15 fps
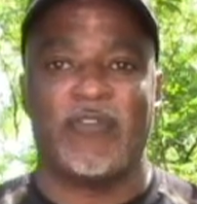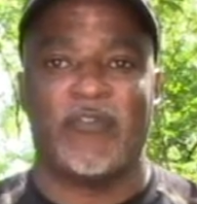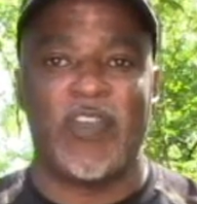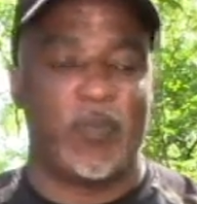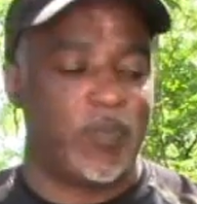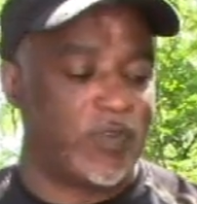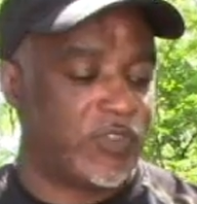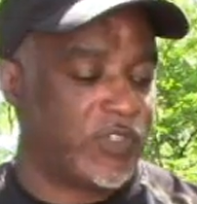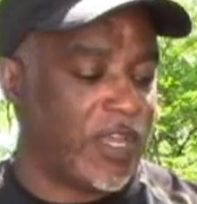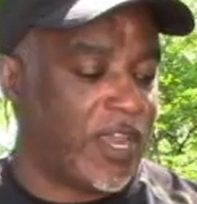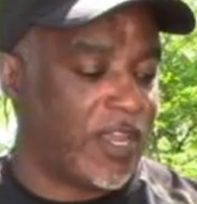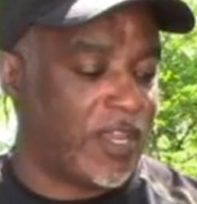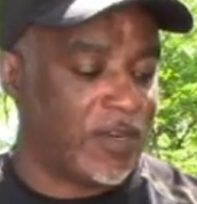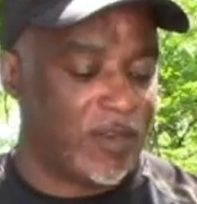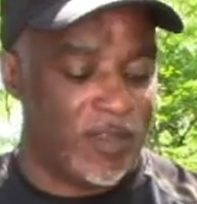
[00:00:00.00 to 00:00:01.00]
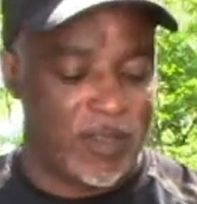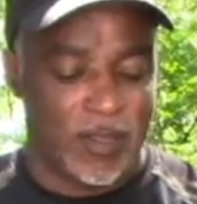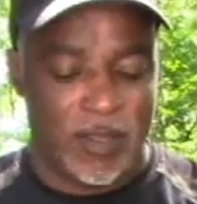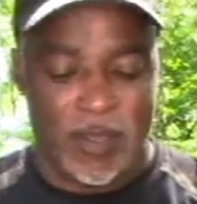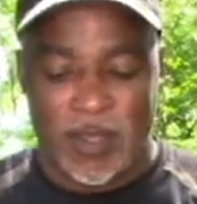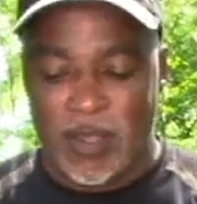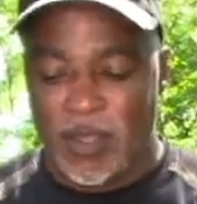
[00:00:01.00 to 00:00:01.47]
feet per second,
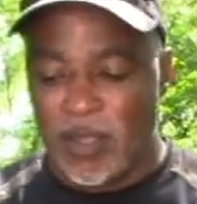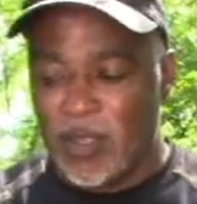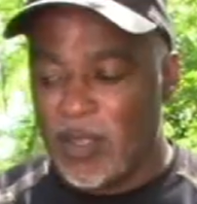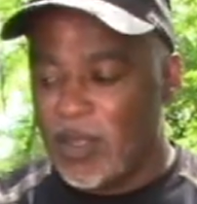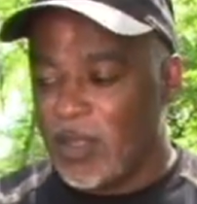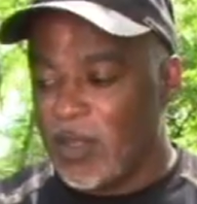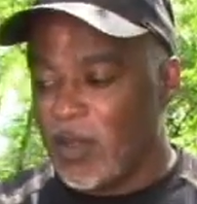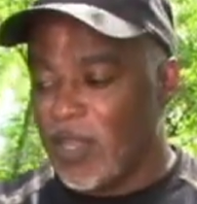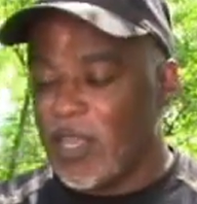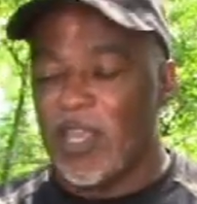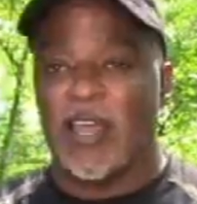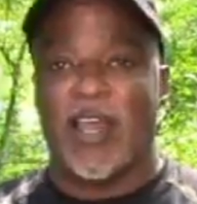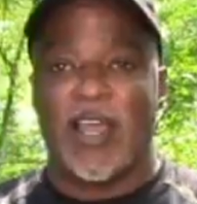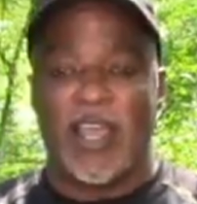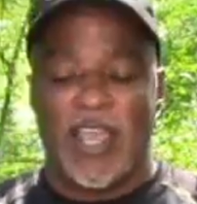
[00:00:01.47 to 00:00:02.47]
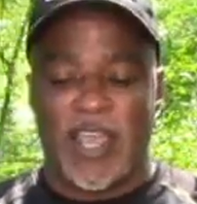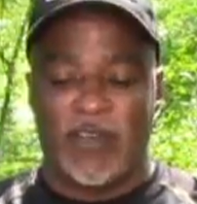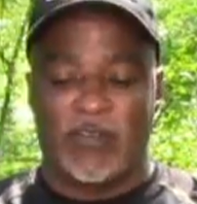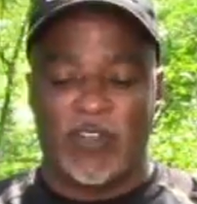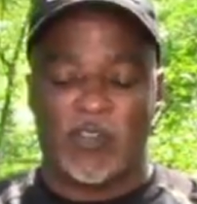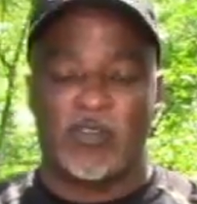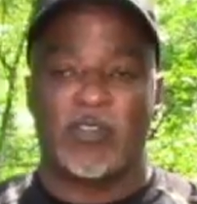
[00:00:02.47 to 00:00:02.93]
and I
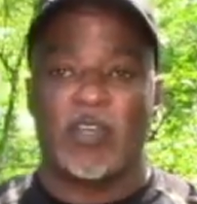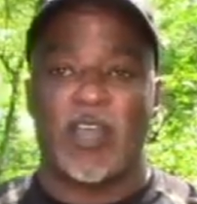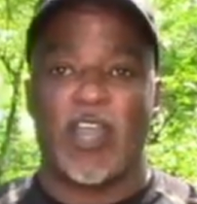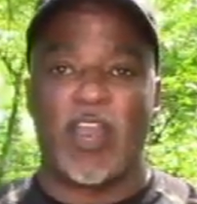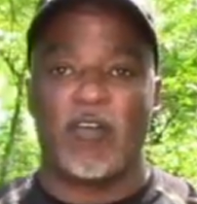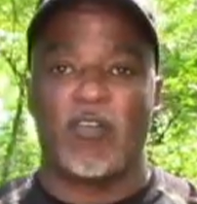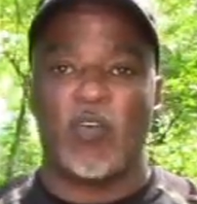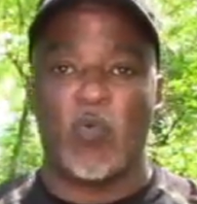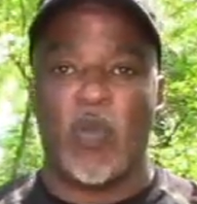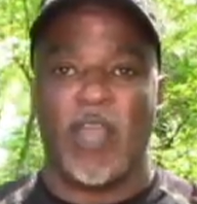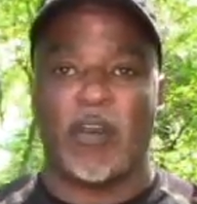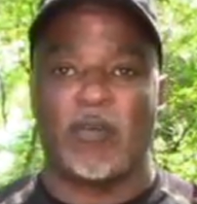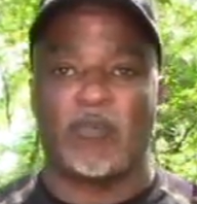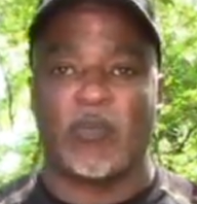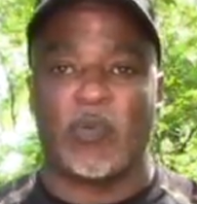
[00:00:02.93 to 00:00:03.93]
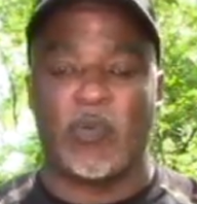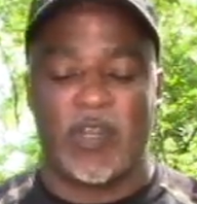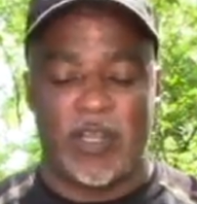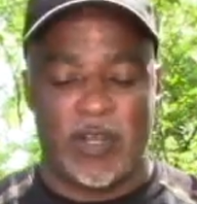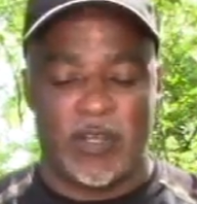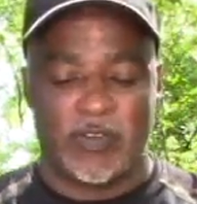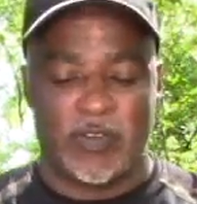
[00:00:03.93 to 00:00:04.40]
have the arrow weight of
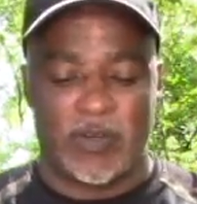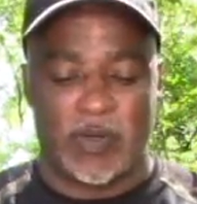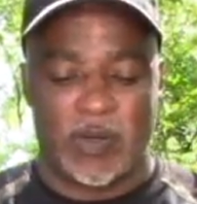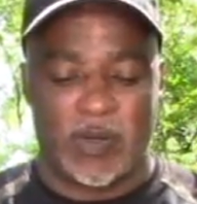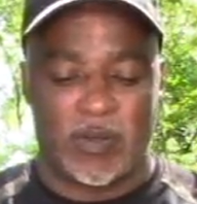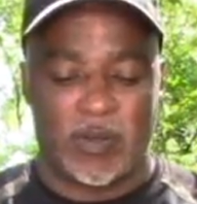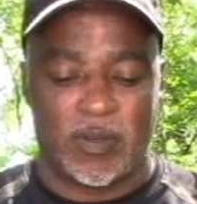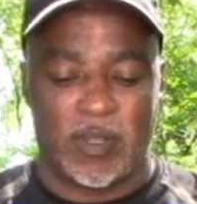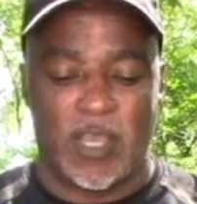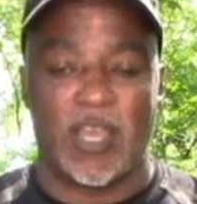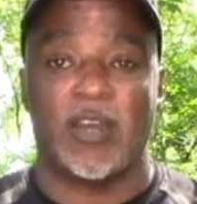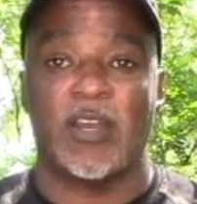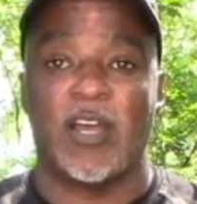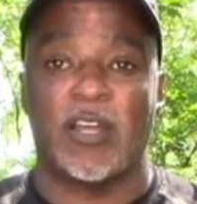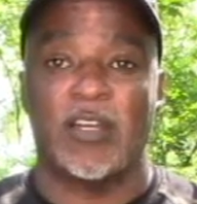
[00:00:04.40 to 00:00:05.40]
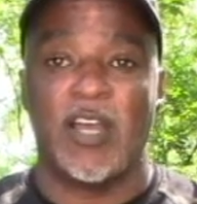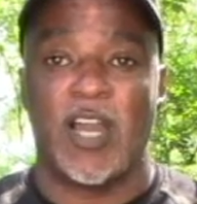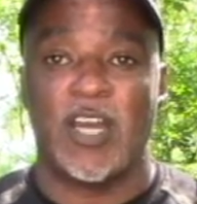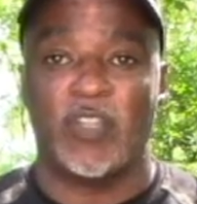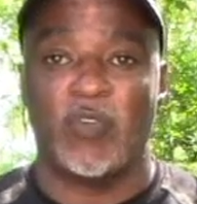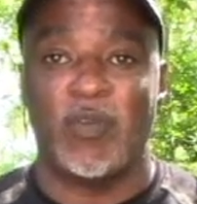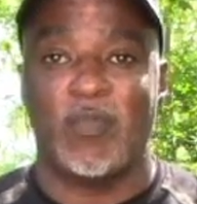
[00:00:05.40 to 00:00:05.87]

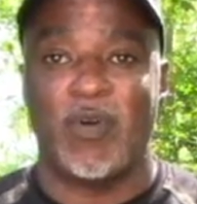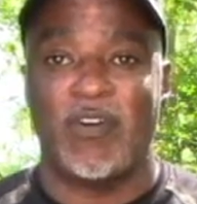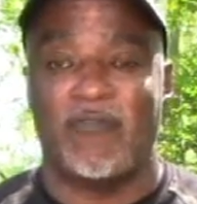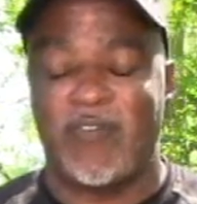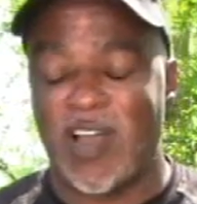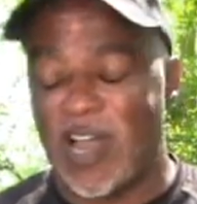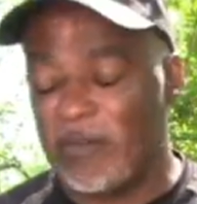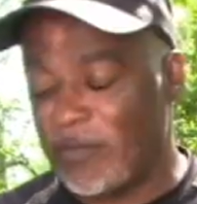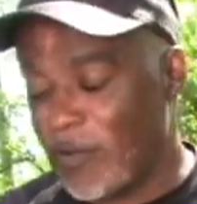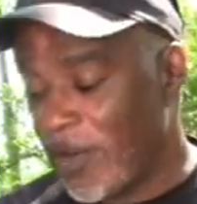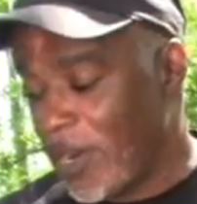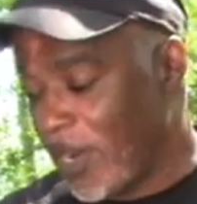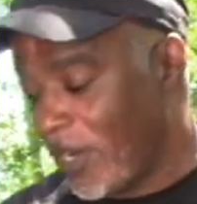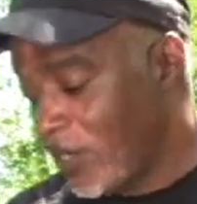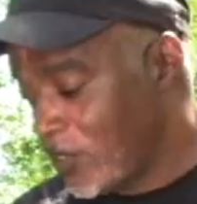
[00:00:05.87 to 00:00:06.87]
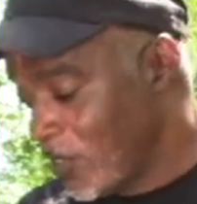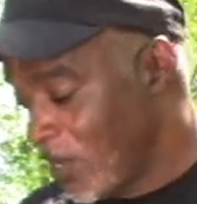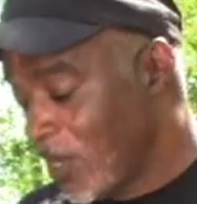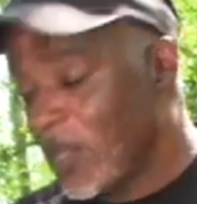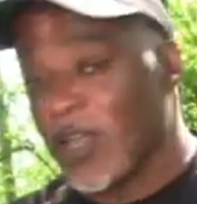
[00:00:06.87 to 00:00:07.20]
393.5 grains,